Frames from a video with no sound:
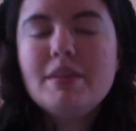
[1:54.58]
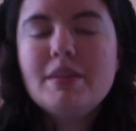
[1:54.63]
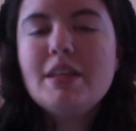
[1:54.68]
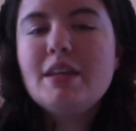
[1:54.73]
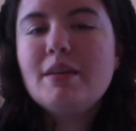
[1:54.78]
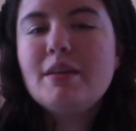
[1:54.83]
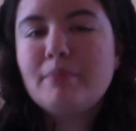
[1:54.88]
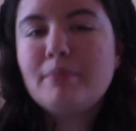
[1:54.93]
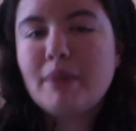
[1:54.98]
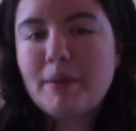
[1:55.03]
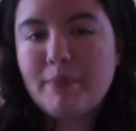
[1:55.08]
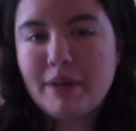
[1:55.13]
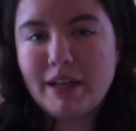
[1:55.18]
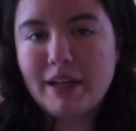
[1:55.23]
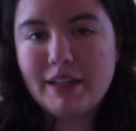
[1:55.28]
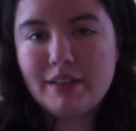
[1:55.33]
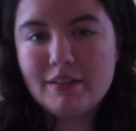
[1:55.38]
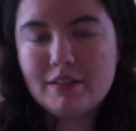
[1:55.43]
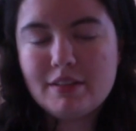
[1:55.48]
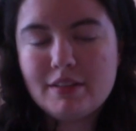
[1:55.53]
in my
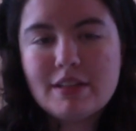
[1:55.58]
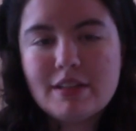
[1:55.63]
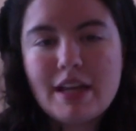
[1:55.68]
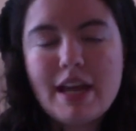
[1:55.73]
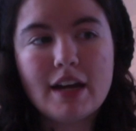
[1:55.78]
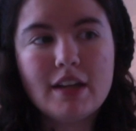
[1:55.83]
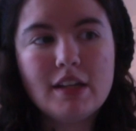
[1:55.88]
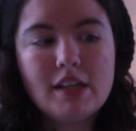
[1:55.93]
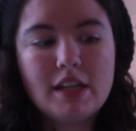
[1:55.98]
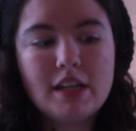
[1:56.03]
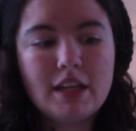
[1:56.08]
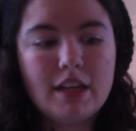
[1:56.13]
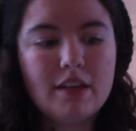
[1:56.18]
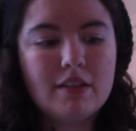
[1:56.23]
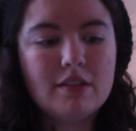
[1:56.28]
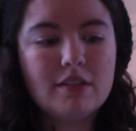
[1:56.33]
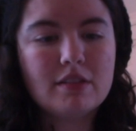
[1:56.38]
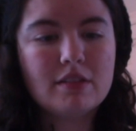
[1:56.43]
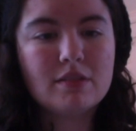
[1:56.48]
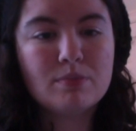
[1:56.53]
mind.
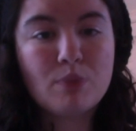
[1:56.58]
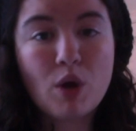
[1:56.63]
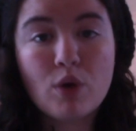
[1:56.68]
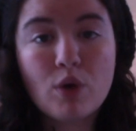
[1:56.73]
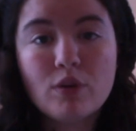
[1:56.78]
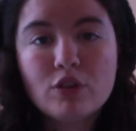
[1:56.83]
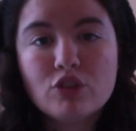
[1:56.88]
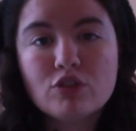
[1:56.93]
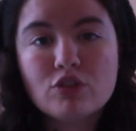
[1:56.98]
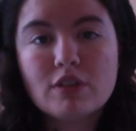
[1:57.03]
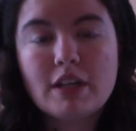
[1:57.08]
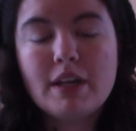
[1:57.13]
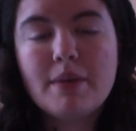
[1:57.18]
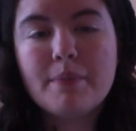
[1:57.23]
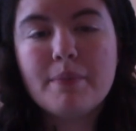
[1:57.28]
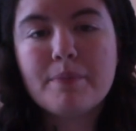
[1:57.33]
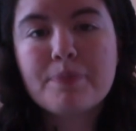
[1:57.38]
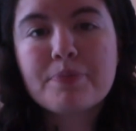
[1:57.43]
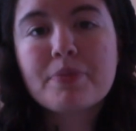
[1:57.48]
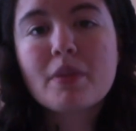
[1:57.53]
His poetry
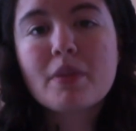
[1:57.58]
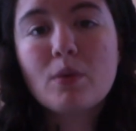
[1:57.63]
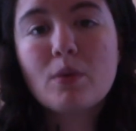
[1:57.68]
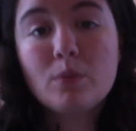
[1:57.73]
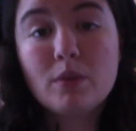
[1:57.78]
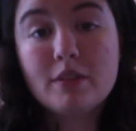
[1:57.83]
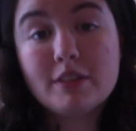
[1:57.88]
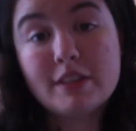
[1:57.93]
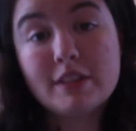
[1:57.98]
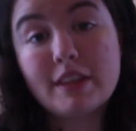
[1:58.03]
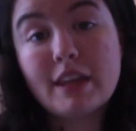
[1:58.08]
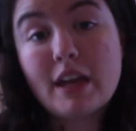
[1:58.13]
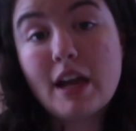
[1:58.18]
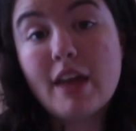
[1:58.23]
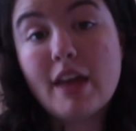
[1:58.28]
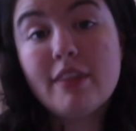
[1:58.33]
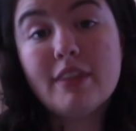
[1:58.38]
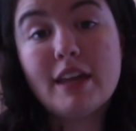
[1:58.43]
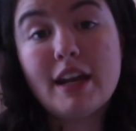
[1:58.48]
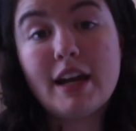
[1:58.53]
was the
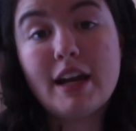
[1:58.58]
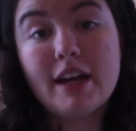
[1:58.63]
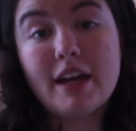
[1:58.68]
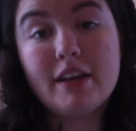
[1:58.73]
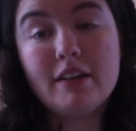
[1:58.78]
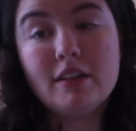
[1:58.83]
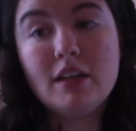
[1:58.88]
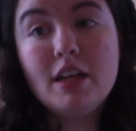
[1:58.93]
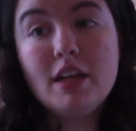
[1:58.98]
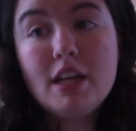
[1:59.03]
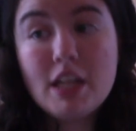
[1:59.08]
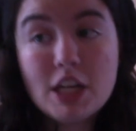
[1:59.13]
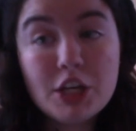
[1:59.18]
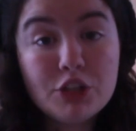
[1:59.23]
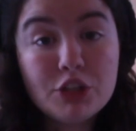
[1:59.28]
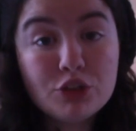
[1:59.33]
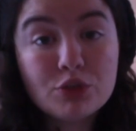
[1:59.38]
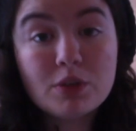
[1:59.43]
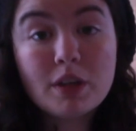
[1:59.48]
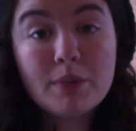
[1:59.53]
kind that I
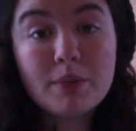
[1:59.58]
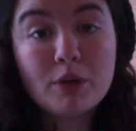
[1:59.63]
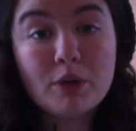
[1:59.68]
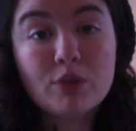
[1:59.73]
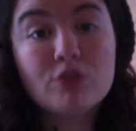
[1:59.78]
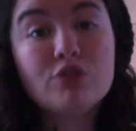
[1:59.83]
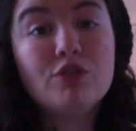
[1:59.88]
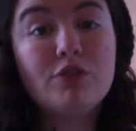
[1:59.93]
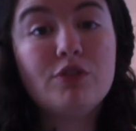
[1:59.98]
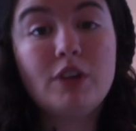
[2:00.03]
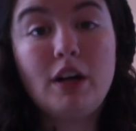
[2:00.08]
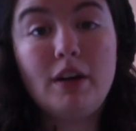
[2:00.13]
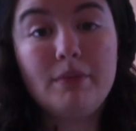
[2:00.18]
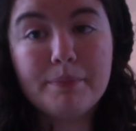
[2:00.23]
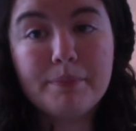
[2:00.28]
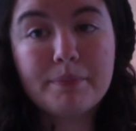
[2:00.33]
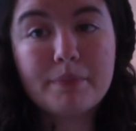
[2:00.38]
enjoyed most of all.